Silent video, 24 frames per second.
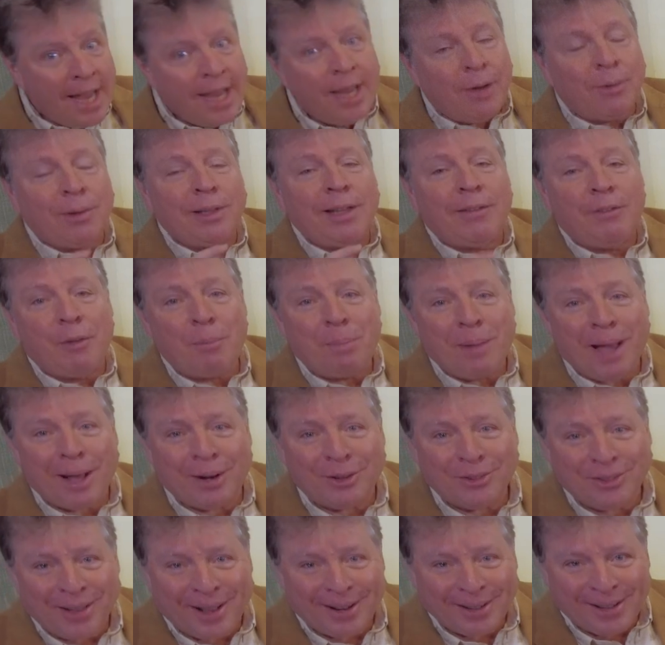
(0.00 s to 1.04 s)
here at living
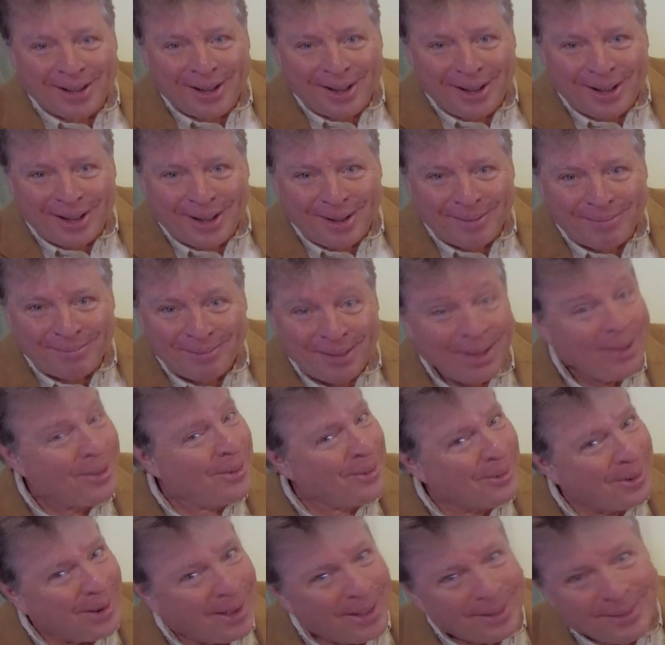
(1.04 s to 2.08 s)
pianos dot com,
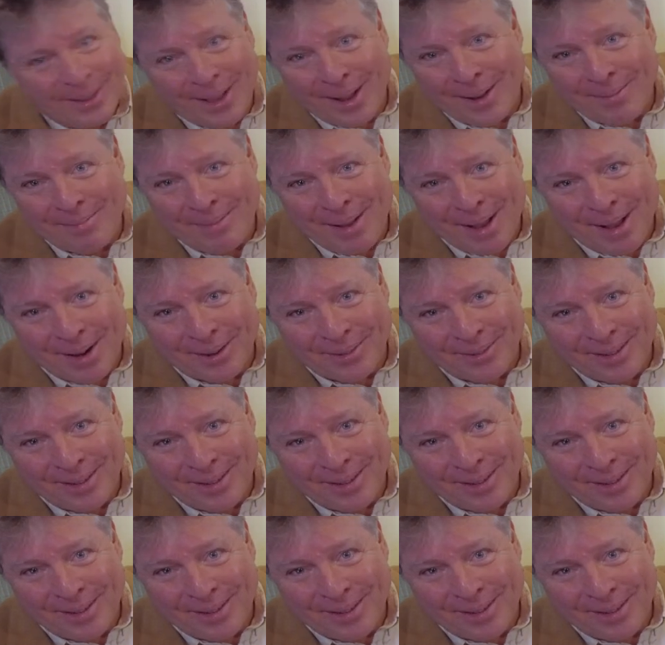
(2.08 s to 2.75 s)
your online piano